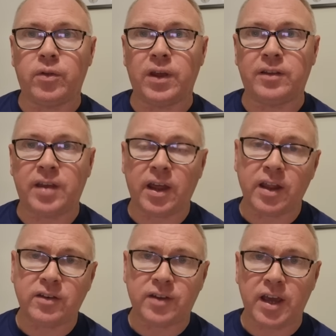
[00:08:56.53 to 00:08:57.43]
hotel
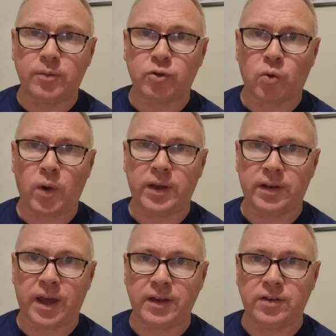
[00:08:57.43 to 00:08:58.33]
inside was quite
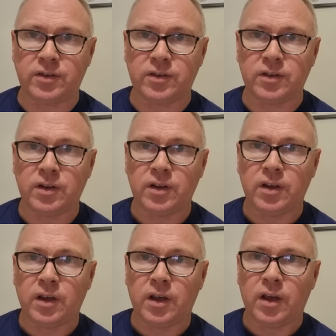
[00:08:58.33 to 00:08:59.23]
nice.
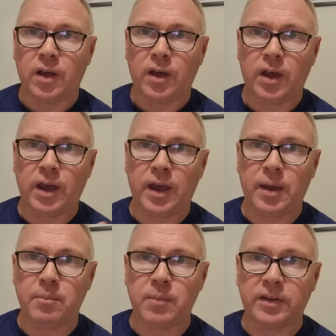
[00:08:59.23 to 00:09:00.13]
Had
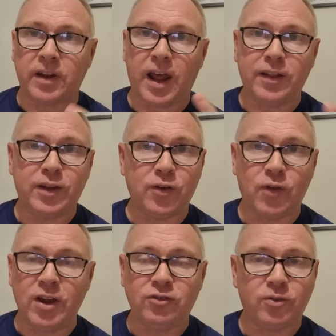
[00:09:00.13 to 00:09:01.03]
an Indian
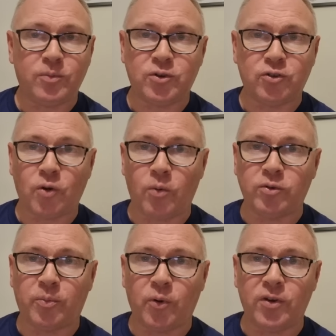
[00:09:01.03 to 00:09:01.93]
restaurant, which is
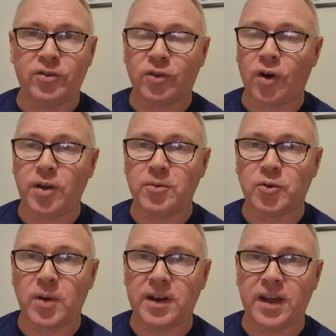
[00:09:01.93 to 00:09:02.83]
always a bonus. The curry was
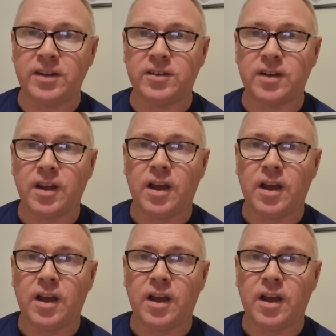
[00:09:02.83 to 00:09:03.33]
quite nice.